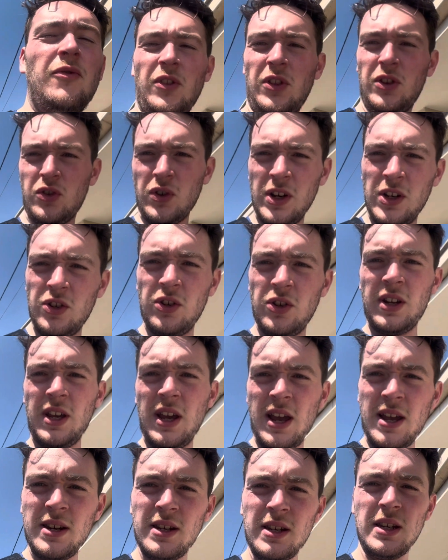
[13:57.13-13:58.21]
train journey
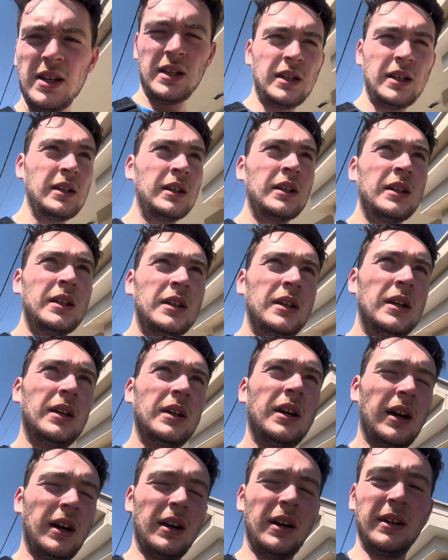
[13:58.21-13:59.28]
ahead.
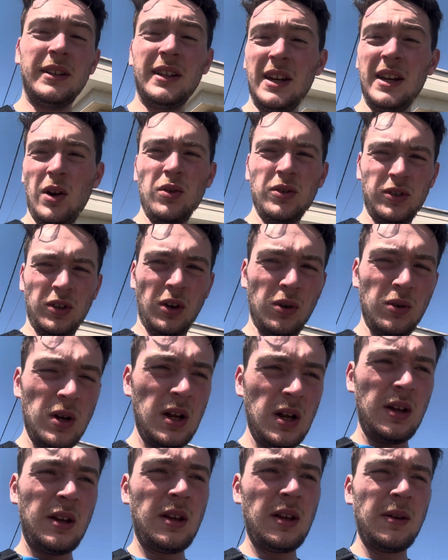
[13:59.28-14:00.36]
Did also
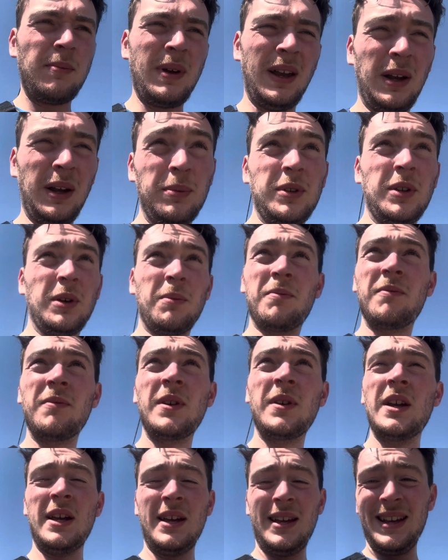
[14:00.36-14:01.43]
pick up some
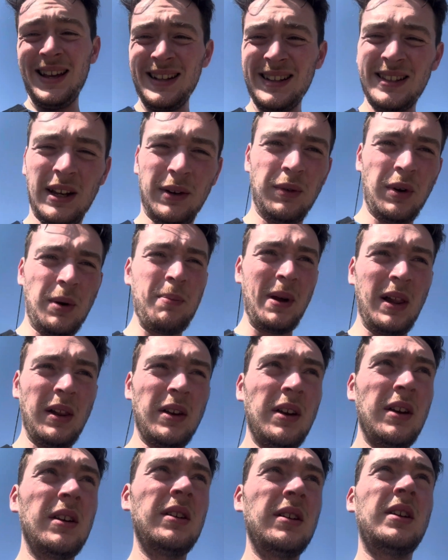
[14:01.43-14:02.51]
insect repellent,